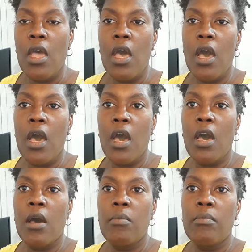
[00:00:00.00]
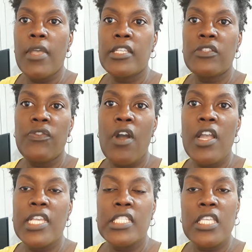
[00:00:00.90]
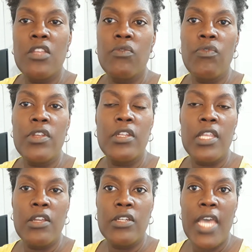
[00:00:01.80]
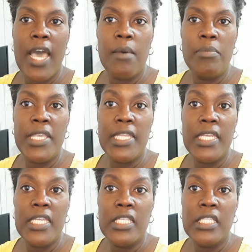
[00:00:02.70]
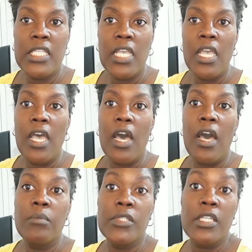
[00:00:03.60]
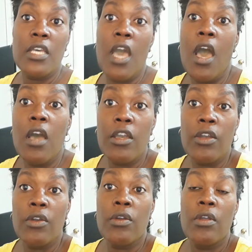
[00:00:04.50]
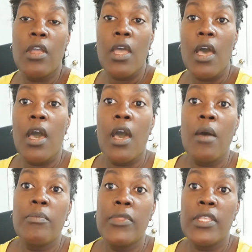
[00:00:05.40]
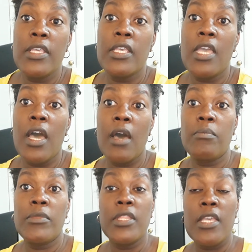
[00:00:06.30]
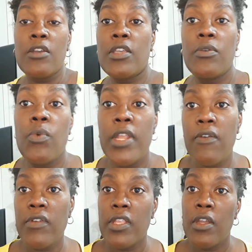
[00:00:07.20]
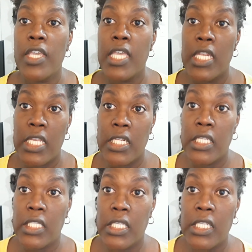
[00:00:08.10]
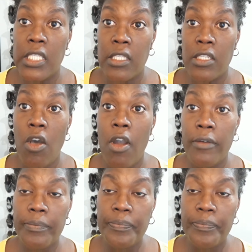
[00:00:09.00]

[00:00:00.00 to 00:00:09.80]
as far as getting rid of their diabetes, to conquer their whatever their kidney diseases are.